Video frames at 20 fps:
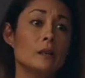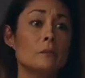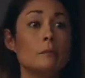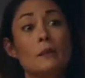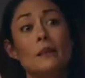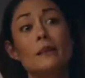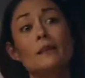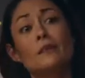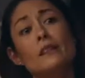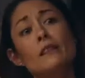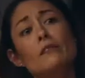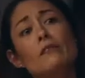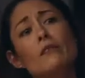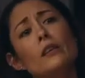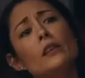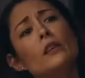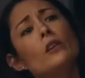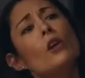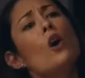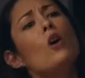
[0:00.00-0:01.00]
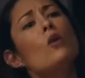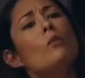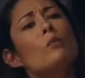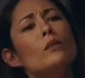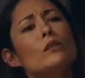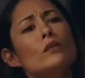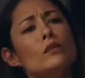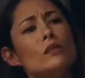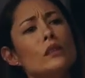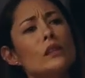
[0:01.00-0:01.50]
because they find it
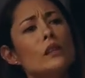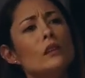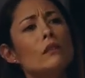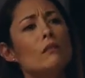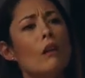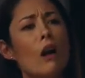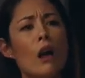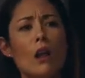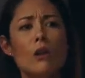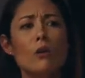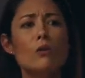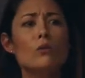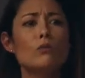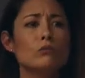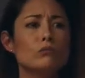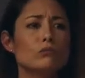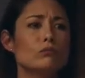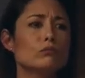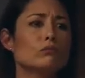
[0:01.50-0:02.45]
hopelessly hollow?